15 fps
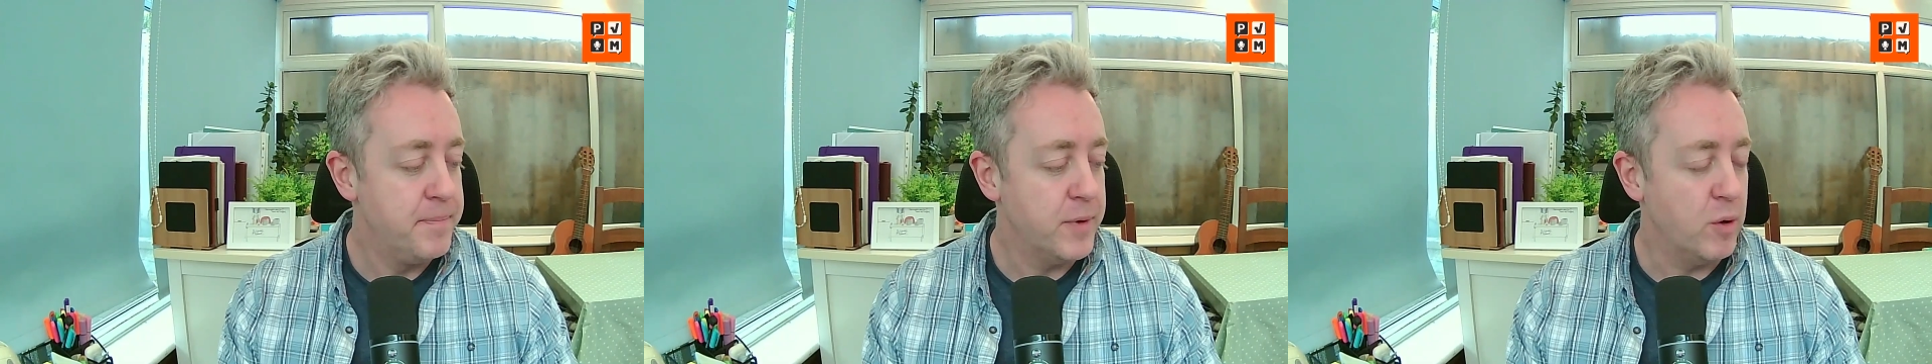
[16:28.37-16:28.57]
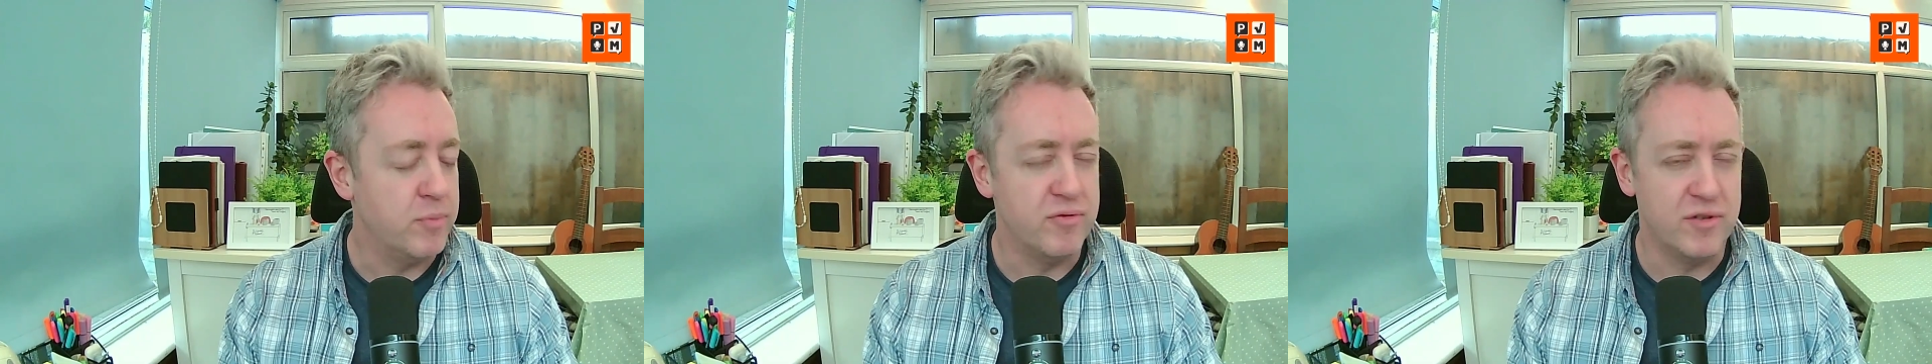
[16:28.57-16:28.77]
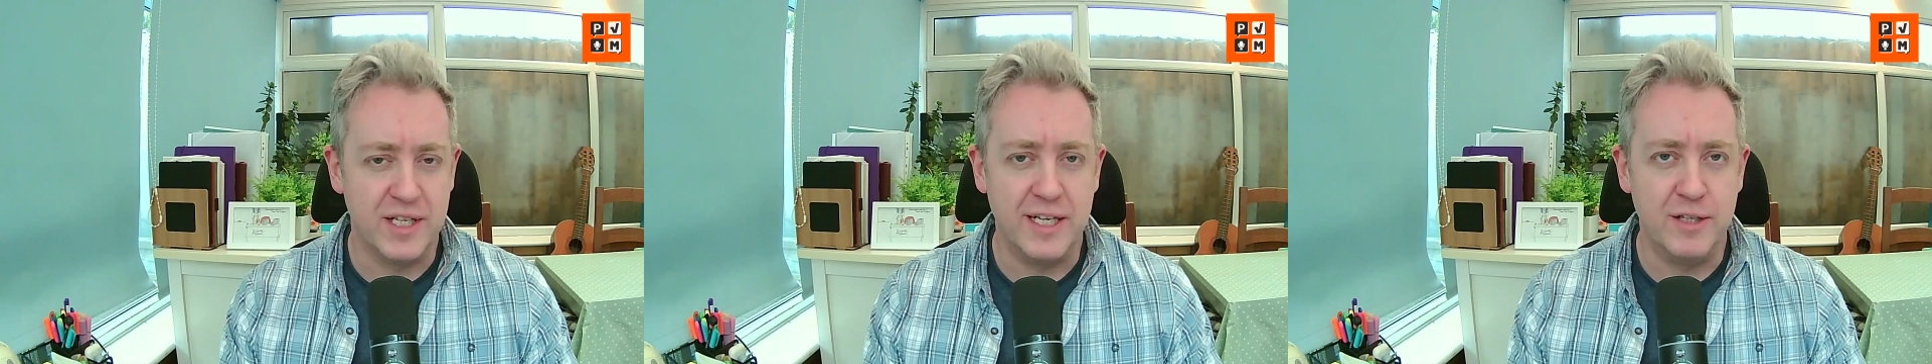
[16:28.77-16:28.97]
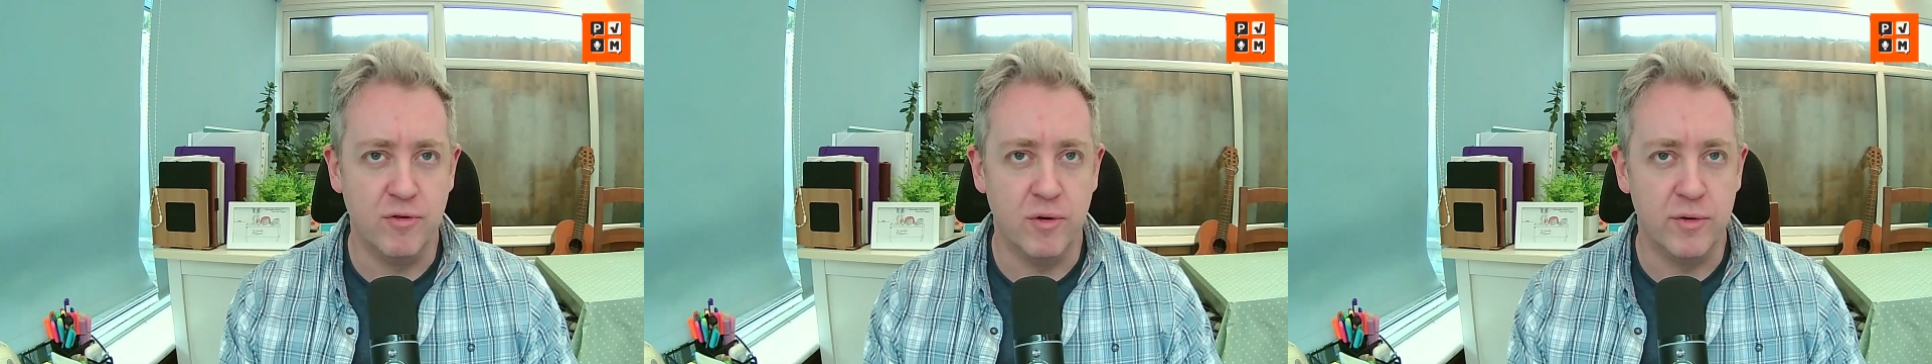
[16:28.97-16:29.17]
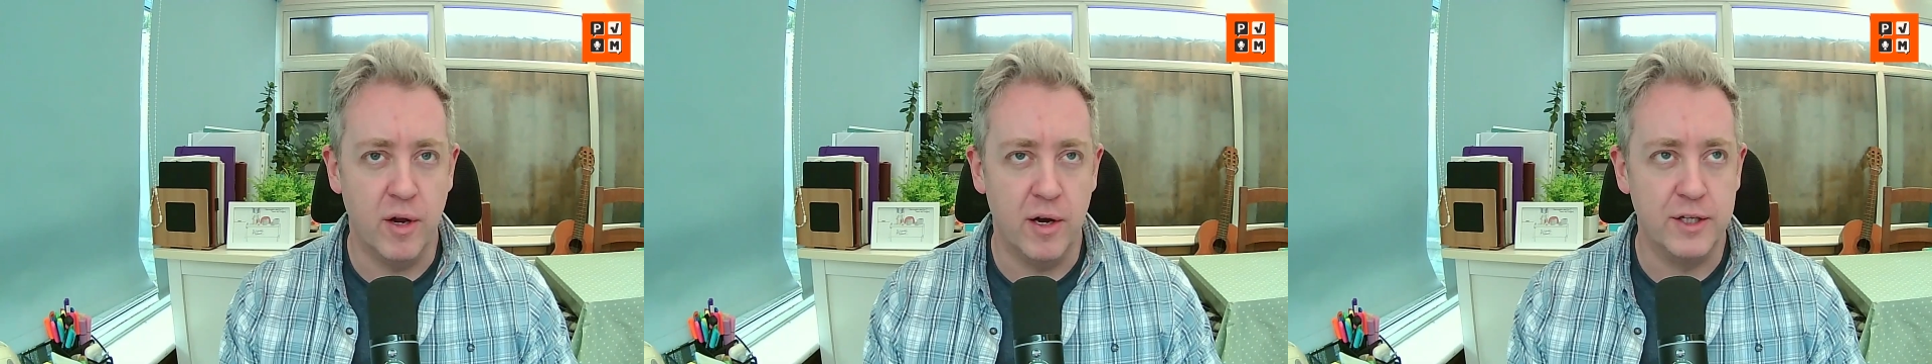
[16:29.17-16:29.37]
or
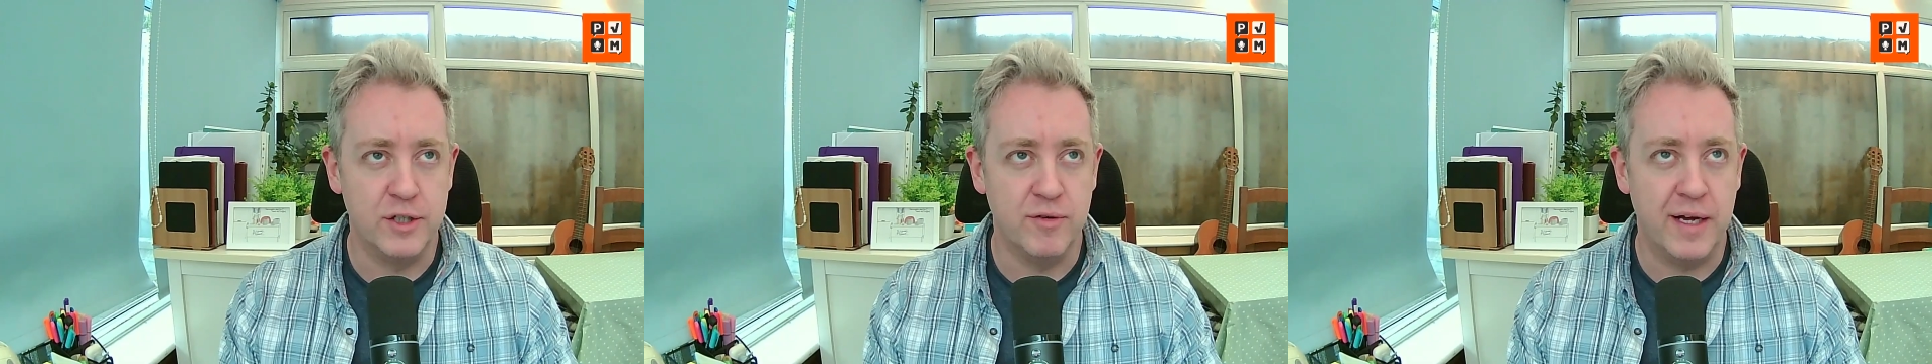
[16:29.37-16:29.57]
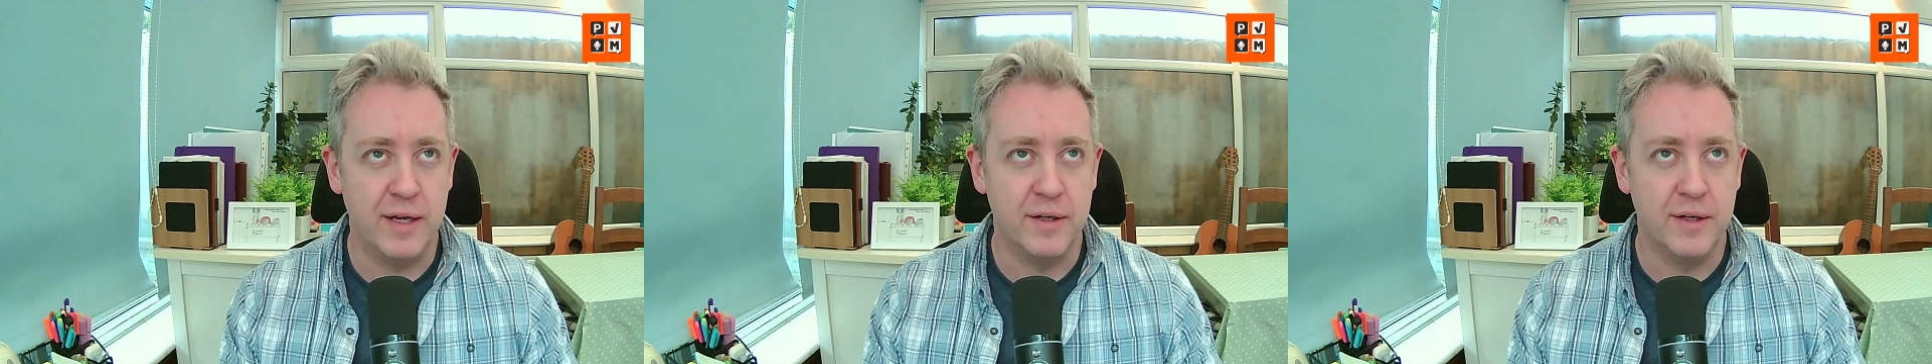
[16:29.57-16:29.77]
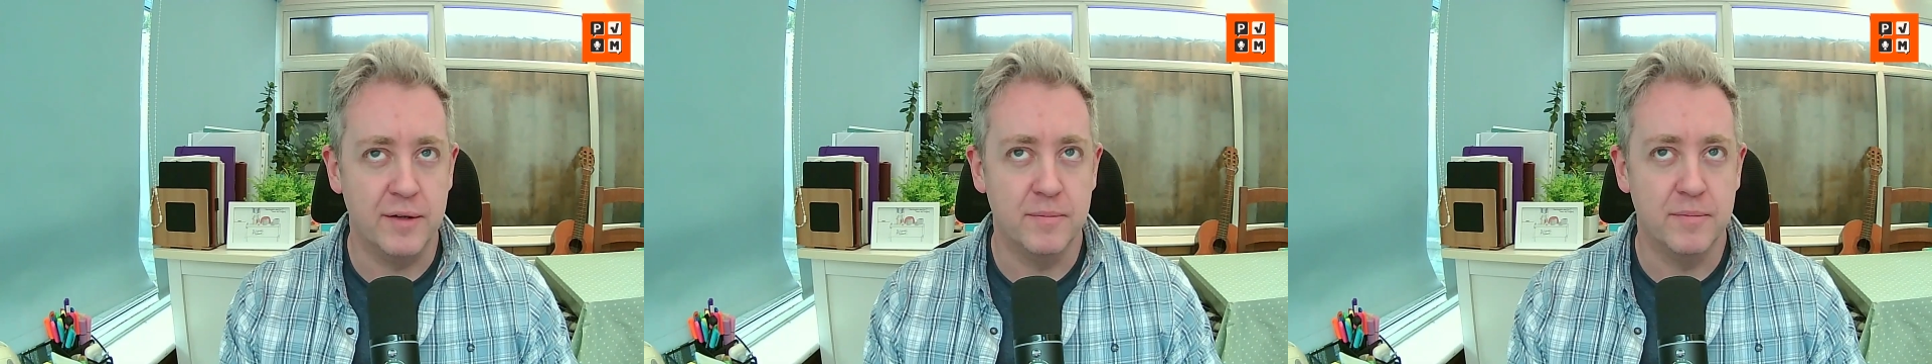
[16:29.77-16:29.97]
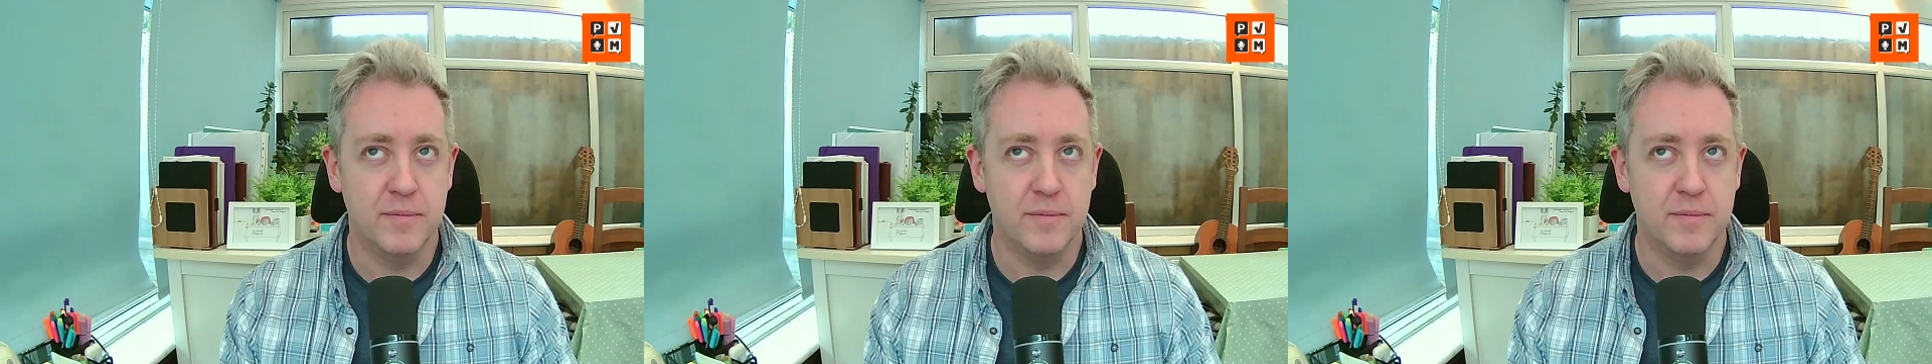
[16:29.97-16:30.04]
procedural knowledge around it.